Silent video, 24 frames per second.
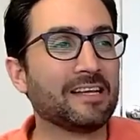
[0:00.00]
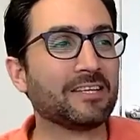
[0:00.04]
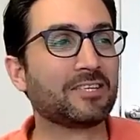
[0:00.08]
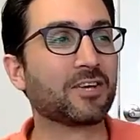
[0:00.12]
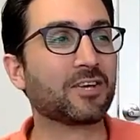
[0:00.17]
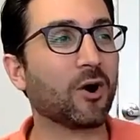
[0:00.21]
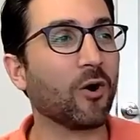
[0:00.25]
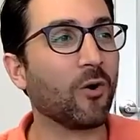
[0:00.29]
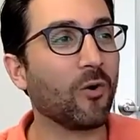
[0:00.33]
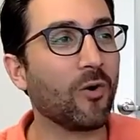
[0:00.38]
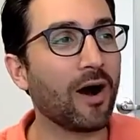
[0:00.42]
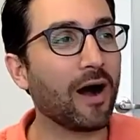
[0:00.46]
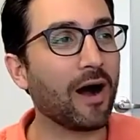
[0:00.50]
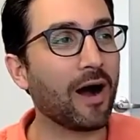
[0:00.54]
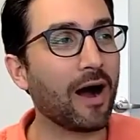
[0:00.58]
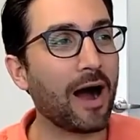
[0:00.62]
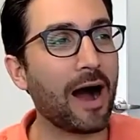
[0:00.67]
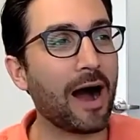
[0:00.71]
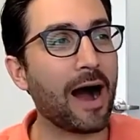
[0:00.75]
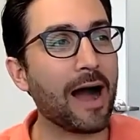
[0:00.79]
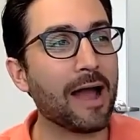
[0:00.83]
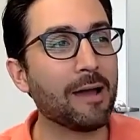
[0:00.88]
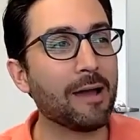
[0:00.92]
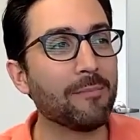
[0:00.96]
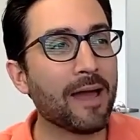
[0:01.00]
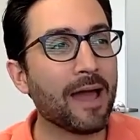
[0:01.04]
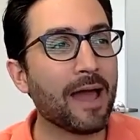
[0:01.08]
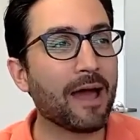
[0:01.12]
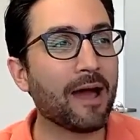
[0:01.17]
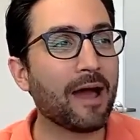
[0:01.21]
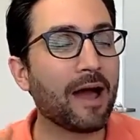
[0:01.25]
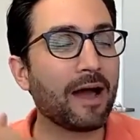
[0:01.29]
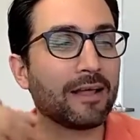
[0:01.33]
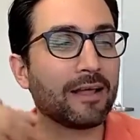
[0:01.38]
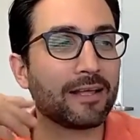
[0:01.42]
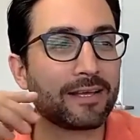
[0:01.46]
So I'm
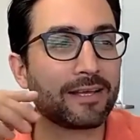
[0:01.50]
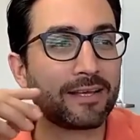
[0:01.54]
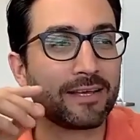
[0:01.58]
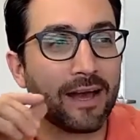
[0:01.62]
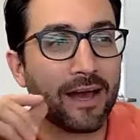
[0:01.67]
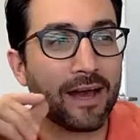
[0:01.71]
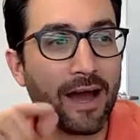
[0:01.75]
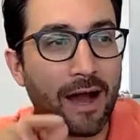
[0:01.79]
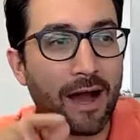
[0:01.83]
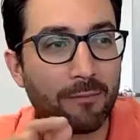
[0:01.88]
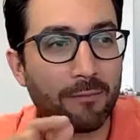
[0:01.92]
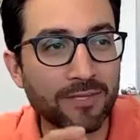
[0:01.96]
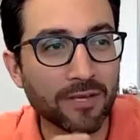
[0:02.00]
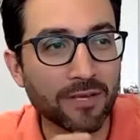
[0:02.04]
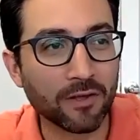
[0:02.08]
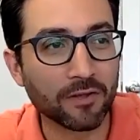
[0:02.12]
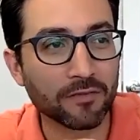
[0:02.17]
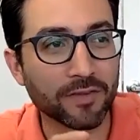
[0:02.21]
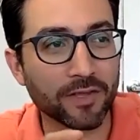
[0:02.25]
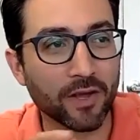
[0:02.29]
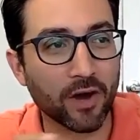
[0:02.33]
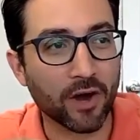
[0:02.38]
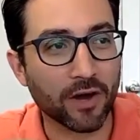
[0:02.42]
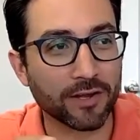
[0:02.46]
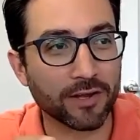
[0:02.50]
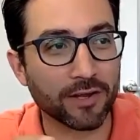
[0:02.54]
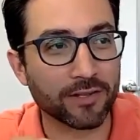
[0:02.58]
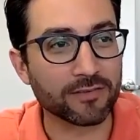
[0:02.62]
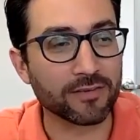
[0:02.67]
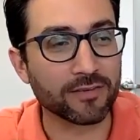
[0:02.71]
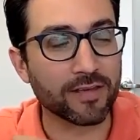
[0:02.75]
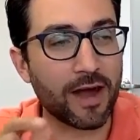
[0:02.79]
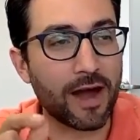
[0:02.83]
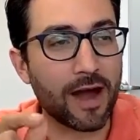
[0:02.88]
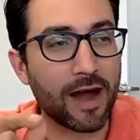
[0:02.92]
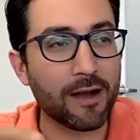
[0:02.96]
ha- like I'm telling the
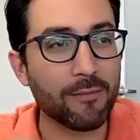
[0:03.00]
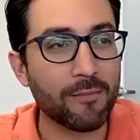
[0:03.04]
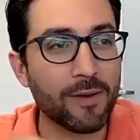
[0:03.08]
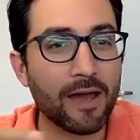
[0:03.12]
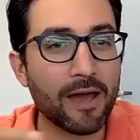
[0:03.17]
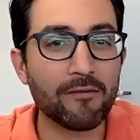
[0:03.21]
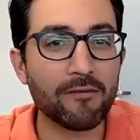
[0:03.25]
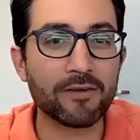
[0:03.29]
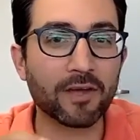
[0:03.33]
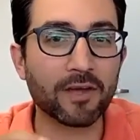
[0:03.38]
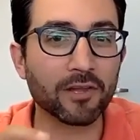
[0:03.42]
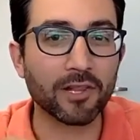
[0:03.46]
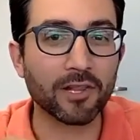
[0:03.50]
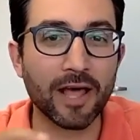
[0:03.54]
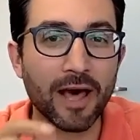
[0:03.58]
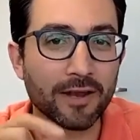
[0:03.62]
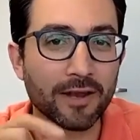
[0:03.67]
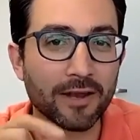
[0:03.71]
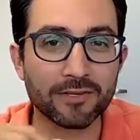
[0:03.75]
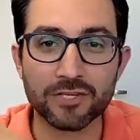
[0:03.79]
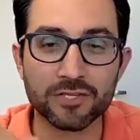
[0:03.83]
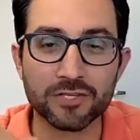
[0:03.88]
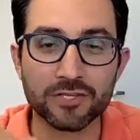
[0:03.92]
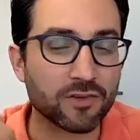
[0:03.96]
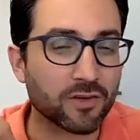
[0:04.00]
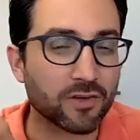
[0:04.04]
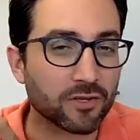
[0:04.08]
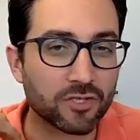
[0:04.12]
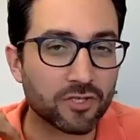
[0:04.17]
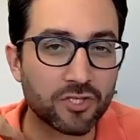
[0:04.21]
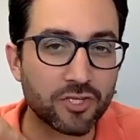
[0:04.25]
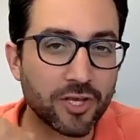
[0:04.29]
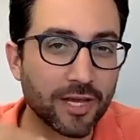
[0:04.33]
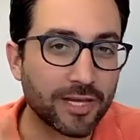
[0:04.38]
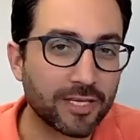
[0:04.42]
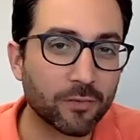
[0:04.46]
audience, I'm having a lot of just
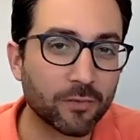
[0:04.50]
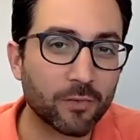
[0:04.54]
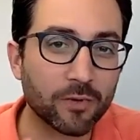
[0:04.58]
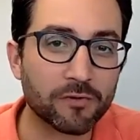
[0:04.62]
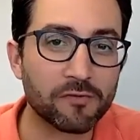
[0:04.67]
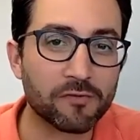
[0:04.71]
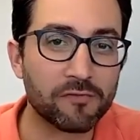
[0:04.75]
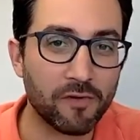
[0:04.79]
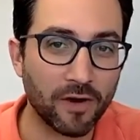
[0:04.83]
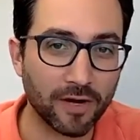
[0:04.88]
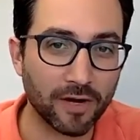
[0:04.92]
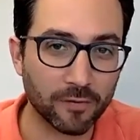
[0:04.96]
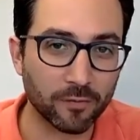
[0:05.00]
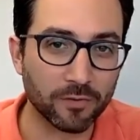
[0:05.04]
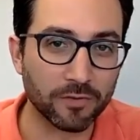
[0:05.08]
genuine fun